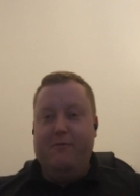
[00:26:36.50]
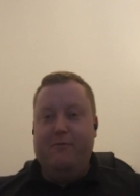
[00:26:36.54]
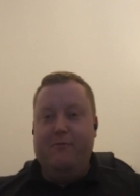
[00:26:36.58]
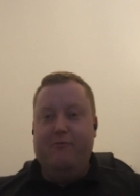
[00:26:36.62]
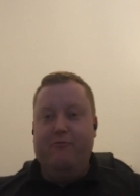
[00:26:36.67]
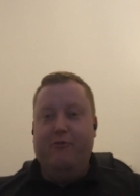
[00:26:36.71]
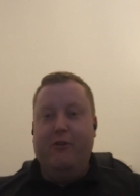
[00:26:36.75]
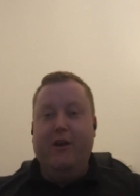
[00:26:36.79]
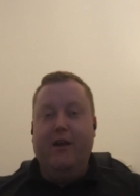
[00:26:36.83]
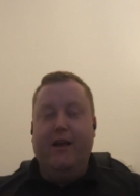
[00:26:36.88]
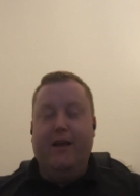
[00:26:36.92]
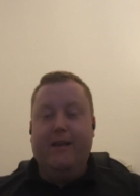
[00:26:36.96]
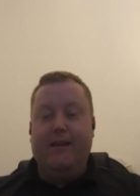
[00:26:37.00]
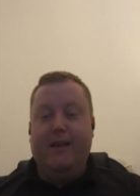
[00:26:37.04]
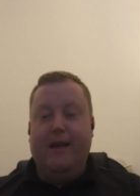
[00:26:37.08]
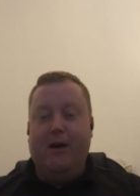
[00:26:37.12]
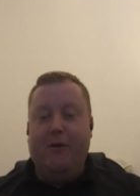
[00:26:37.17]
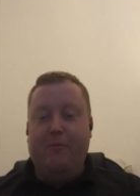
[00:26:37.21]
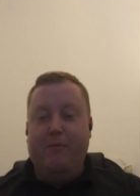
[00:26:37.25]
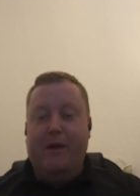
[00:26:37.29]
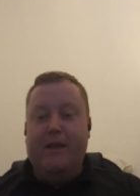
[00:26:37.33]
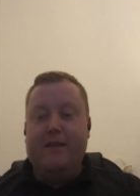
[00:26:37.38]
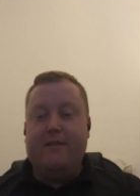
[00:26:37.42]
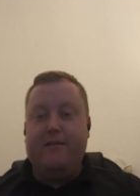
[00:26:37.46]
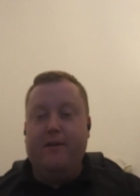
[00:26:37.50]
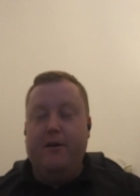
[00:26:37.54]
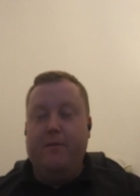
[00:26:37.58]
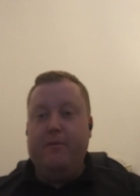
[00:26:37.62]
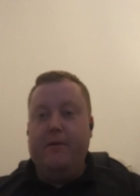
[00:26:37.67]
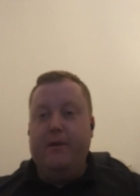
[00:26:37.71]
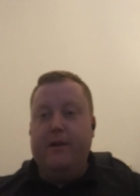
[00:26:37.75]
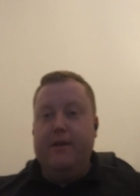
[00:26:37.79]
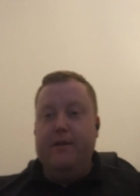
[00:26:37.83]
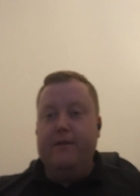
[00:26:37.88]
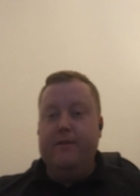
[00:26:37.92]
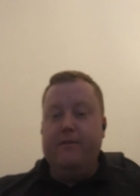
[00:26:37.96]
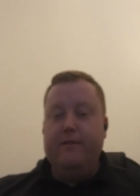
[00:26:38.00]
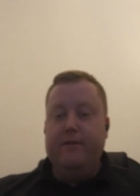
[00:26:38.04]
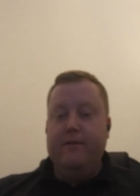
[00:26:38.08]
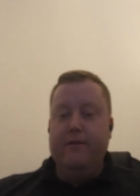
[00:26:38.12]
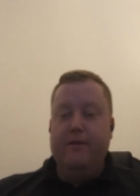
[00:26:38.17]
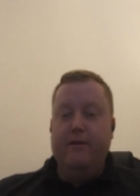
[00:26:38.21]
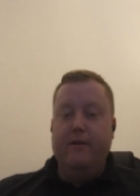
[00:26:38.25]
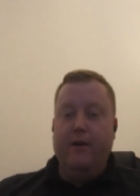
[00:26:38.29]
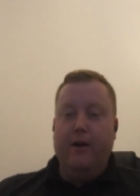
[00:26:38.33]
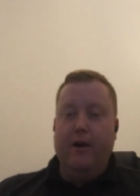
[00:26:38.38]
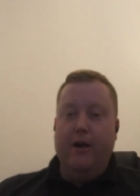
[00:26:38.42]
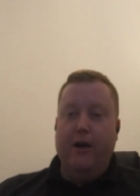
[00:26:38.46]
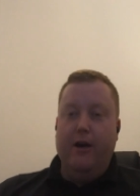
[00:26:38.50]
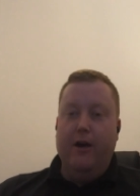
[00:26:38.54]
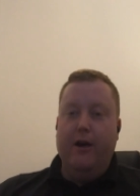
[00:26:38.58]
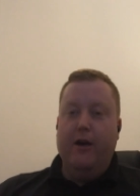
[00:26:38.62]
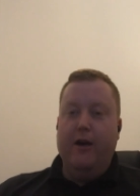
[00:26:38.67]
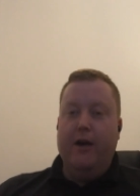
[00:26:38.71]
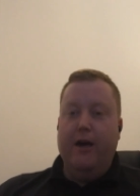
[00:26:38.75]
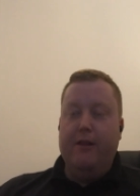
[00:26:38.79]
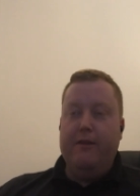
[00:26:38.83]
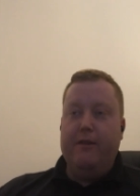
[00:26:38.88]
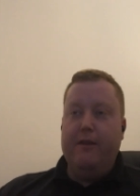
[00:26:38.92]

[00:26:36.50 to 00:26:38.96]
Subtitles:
realize how messed up it is. I